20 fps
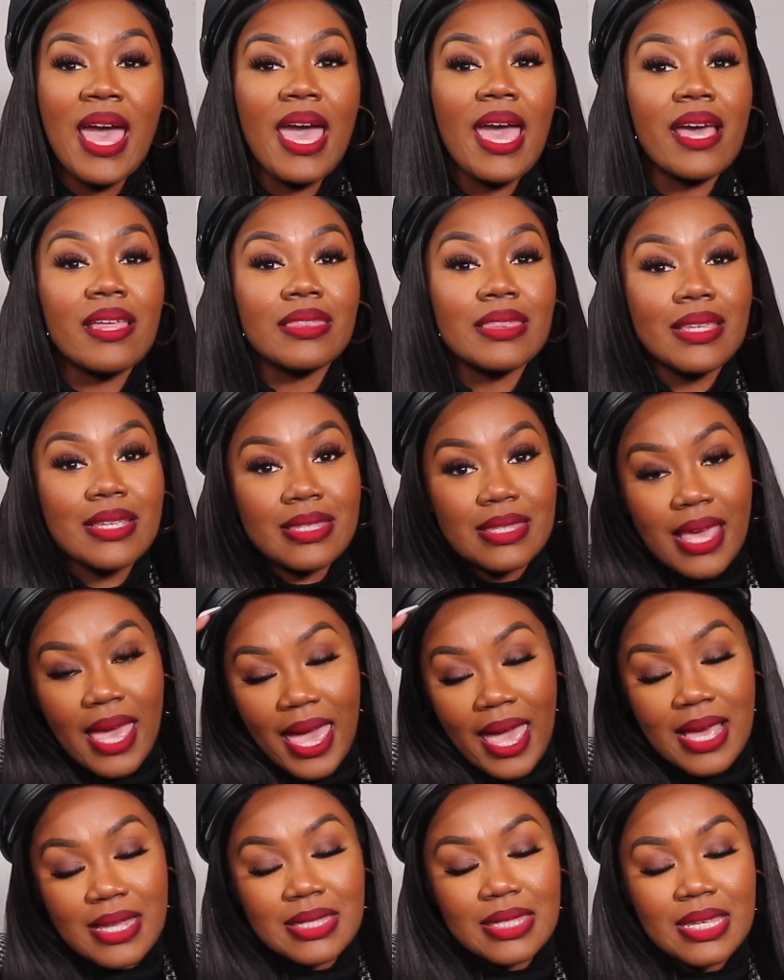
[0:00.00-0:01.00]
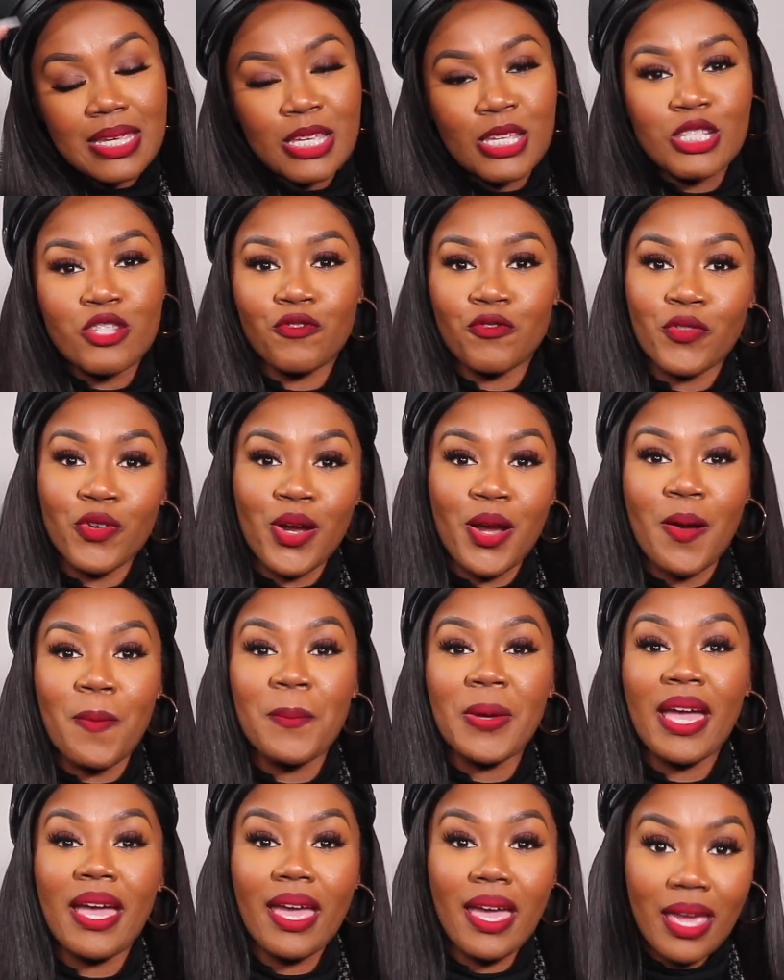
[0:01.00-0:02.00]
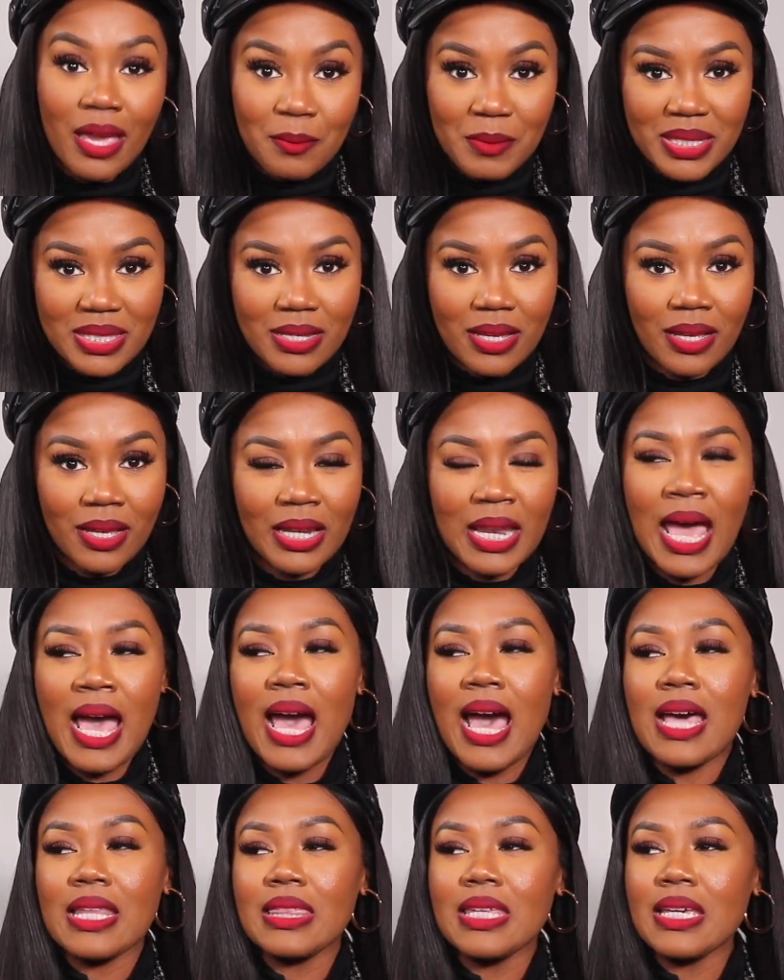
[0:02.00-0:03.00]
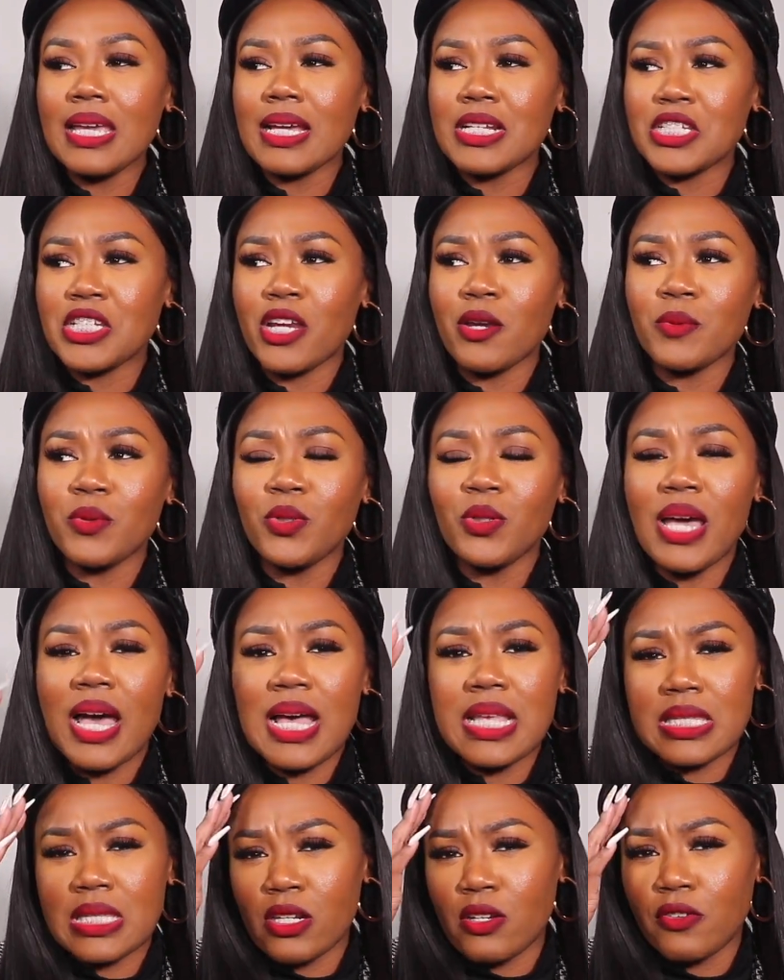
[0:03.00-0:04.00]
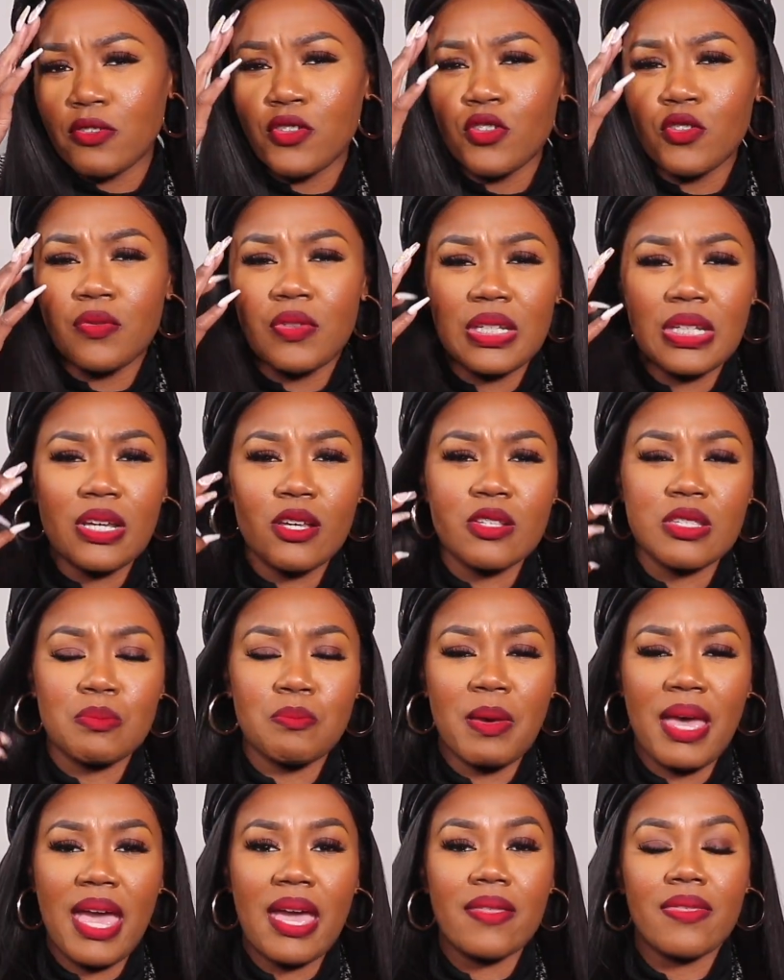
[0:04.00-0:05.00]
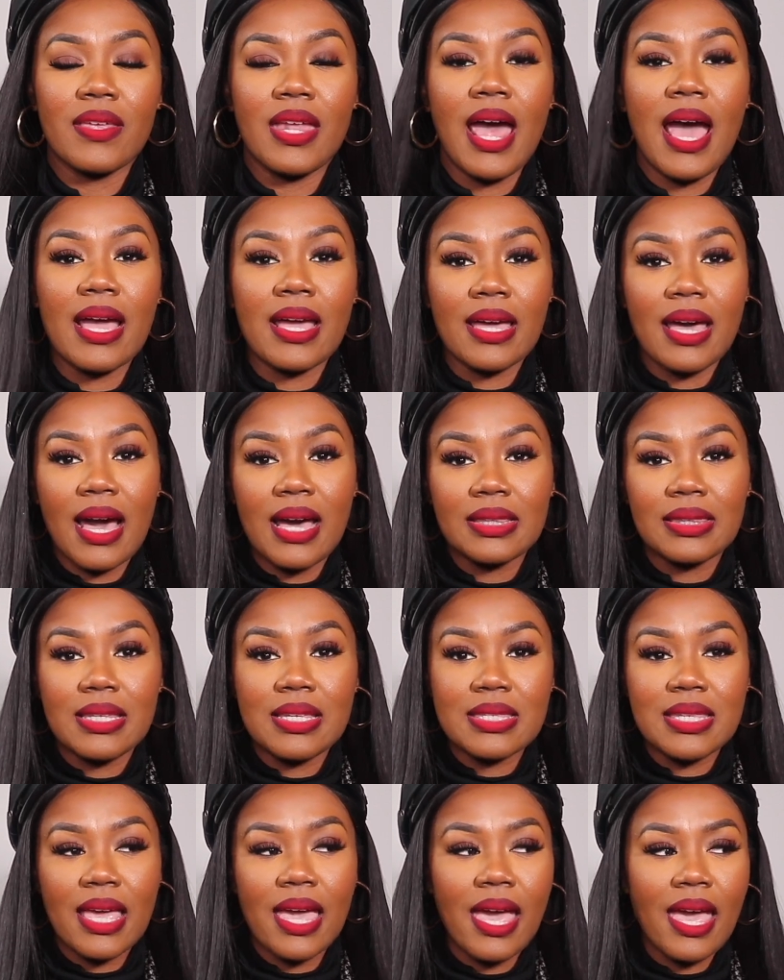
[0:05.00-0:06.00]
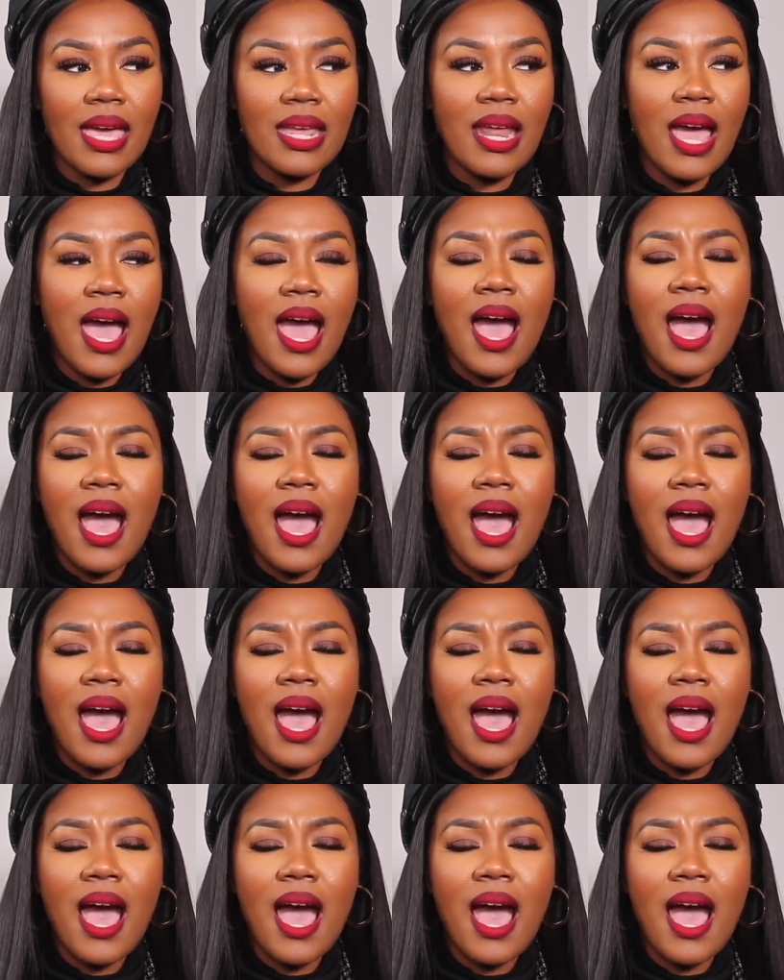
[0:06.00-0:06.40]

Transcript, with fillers: And this hat is from Amazon. I think I shared with you guys in a few videos back that I got this hat.